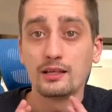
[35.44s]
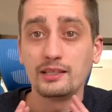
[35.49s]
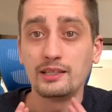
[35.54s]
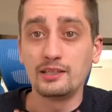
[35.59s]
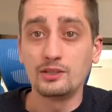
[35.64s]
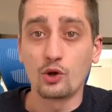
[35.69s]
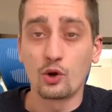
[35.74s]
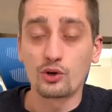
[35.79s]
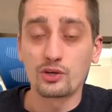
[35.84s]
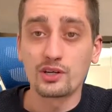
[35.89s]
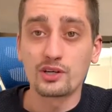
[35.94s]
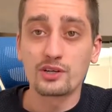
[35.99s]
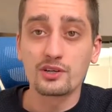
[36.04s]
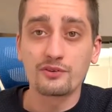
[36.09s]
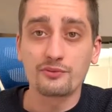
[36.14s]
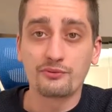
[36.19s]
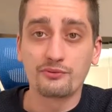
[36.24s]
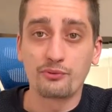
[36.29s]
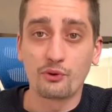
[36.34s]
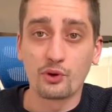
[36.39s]
in
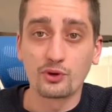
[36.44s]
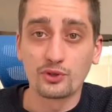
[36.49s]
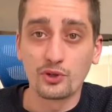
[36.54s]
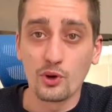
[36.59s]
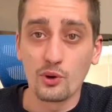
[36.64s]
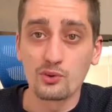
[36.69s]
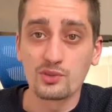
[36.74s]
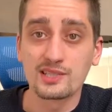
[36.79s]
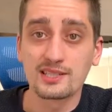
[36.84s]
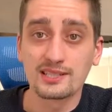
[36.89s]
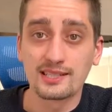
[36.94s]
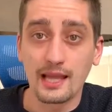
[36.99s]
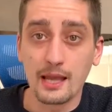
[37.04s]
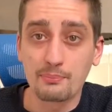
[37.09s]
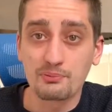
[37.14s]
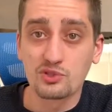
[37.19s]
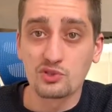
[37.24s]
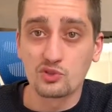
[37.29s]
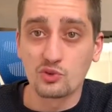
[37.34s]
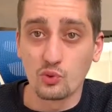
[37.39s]
order for those
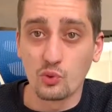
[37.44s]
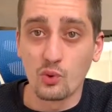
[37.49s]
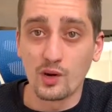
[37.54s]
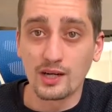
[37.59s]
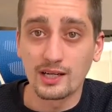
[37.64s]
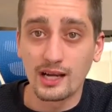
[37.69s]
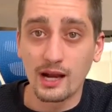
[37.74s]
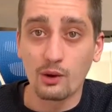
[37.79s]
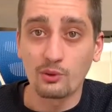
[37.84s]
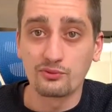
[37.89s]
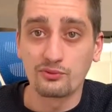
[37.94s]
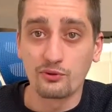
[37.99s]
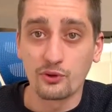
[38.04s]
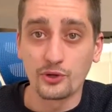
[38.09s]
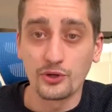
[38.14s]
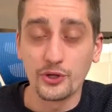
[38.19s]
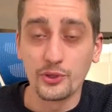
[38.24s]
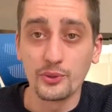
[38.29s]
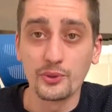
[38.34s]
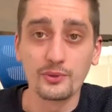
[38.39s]
steps to work out
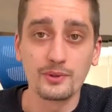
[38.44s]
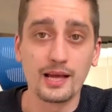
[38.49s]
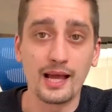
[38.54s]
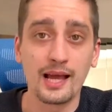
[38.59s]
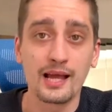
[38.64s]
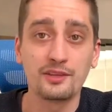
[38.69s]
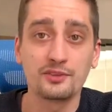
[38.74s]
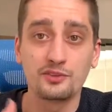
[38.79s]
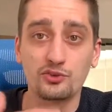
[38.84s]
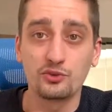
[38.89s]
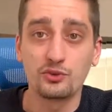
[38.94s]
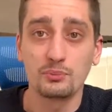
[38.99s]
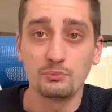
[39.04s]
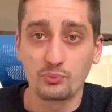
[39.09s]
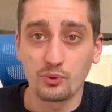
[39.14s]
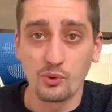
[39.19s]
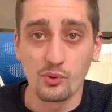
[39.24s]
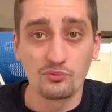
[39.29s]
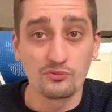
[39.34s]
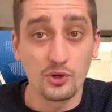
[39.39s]
for you and to
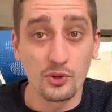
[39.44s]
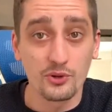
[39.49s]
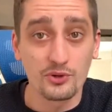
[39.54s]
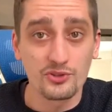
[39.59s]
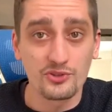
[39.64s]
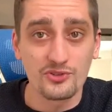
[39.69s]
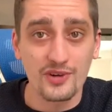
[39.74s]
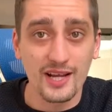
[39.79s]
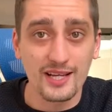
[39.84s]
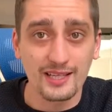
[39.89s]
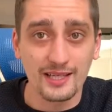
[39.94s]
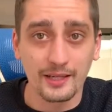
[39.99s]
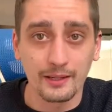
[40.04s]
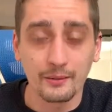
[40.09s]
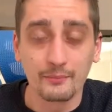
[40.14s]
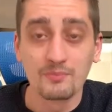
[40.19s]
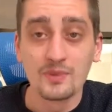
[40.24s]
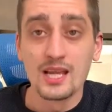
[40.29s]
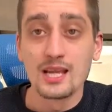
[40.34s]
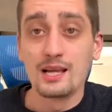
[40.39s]
improve your
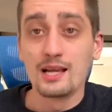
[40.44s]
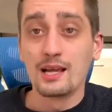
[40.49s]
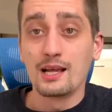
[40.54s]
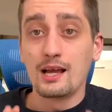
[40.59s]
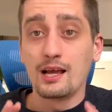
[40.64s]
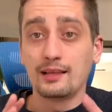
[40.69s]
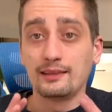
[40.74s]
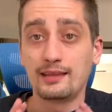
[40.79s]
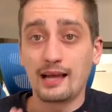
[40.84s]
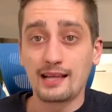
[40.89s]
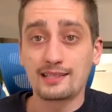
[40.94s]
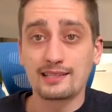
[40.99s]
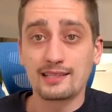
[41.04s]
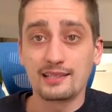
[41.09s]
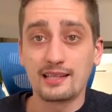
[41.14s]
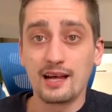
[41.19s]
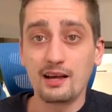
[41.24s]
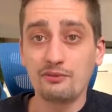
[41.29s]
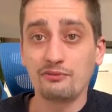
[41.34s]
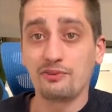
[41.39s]
trading. That's
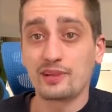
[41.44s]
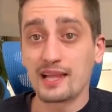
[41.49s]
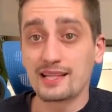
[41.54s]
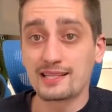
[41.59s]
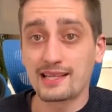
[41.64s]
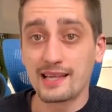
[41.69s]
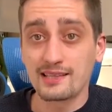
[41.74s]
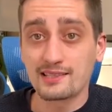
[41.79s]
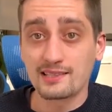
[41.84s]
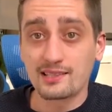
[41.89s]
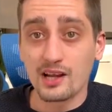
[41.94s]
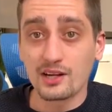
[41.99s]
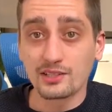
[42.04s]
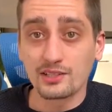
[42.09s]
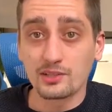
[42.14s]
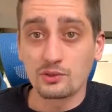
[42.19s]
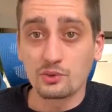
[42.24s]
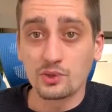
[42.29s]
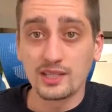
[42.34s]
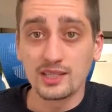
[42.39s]
enough, let's get
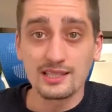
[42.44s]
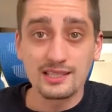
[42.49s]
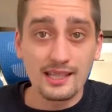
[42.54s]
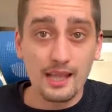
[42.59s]
started with the